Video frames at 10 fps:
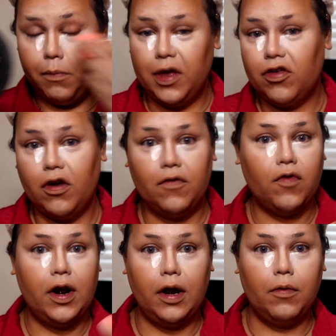bitch, on
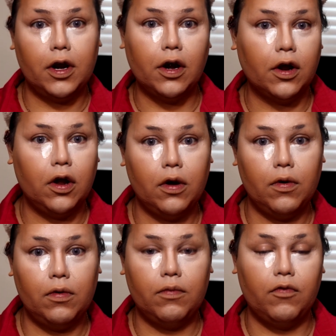Friday we're gonna
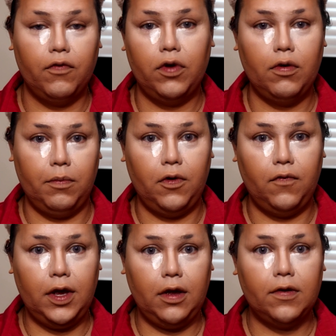go review a
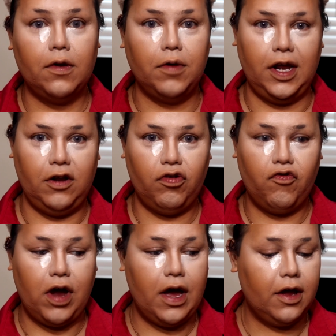movie, so get in
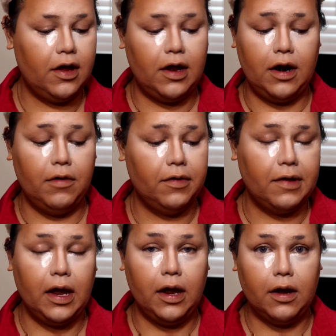drag. And I
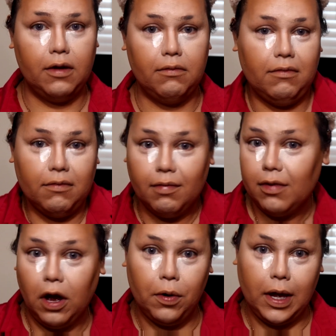was like,
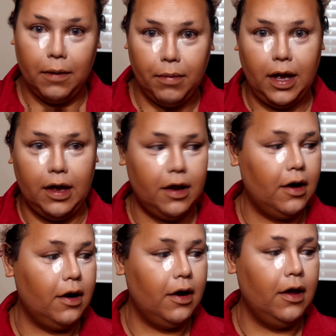okay, bet.
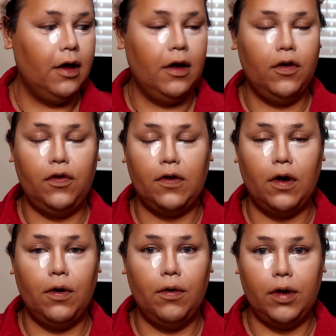
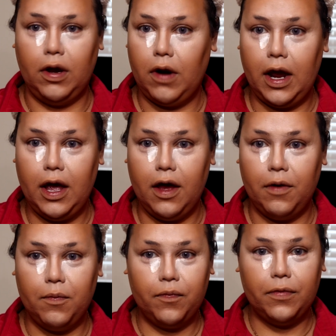So here I
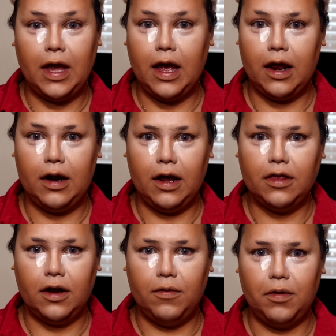am and I
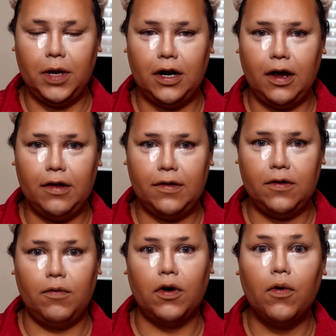thought it would be nice
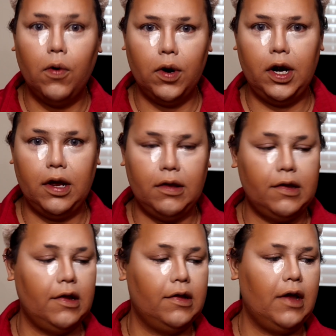to record it
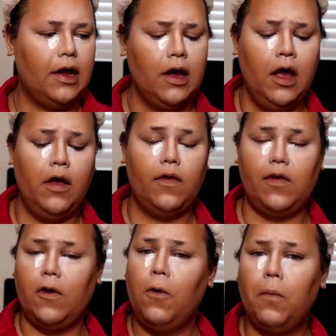since like
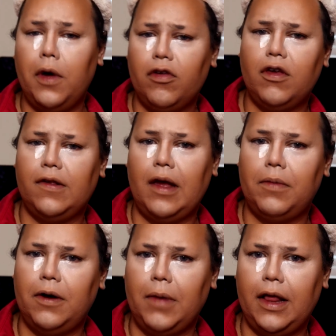so much has
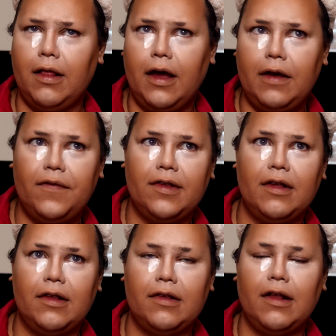happened in my life
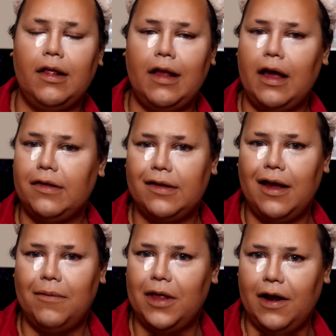since the last
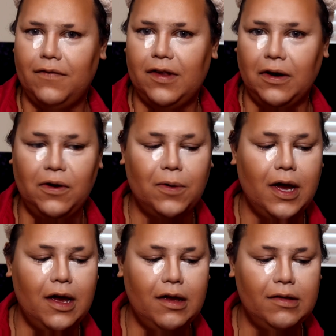time that I've seen you
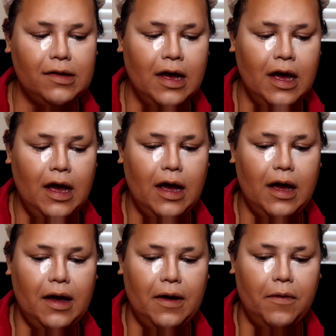guys.
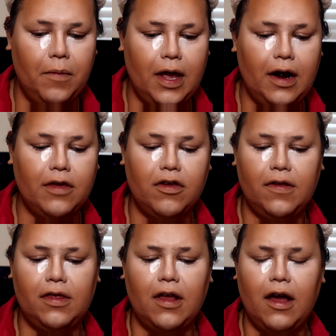Um, and I
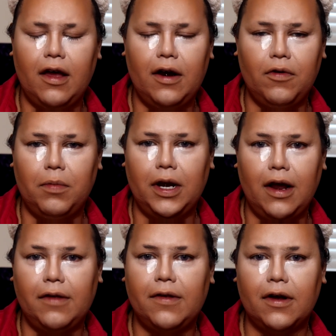just thought it would be
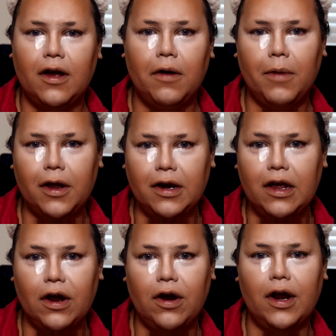nice to come on
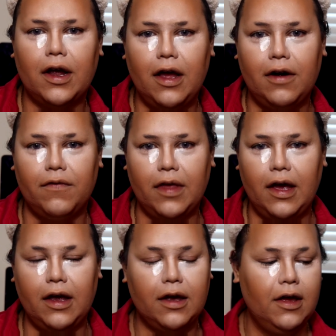here and kind of
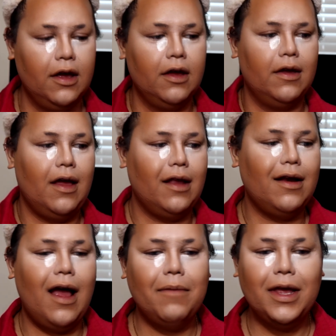like
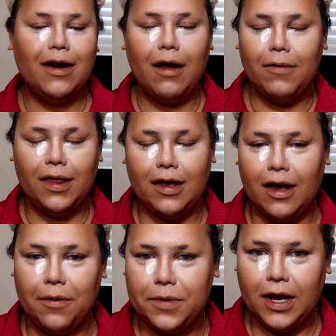I mean, not really
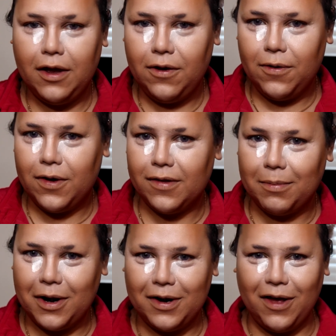update you because I'm not